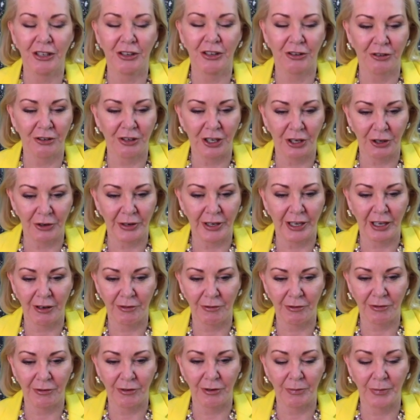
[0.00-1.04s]
you know, go
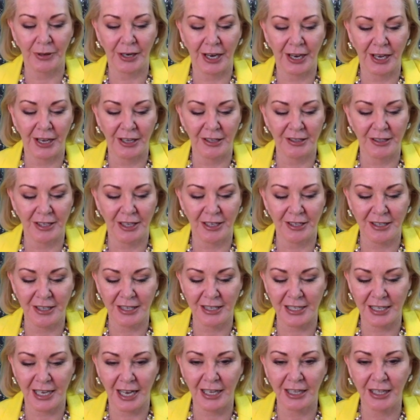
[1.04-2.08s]
ahead with your plans. And that's
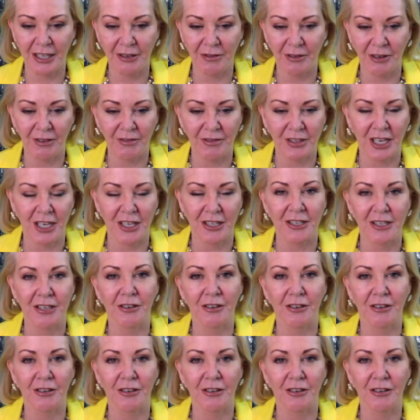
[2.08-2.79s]
exactly what I've done.